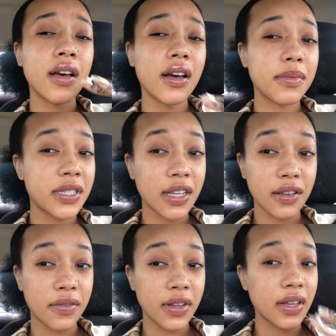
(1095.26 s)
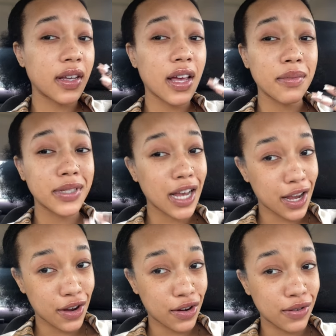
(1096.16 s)
I'm sick of it. I'm
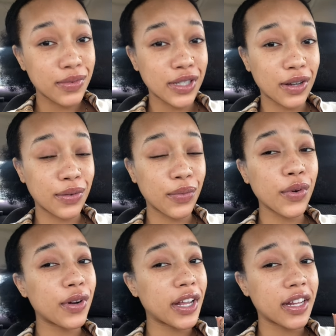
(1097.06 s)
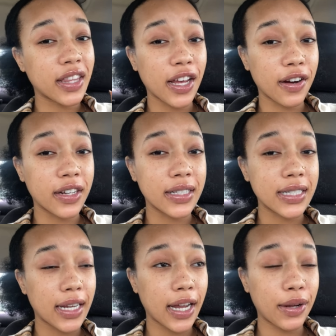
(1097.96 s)
tired. So we're gonna get the hair done
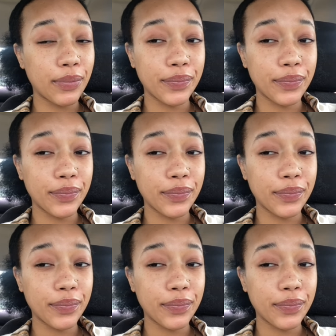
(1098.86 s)
today.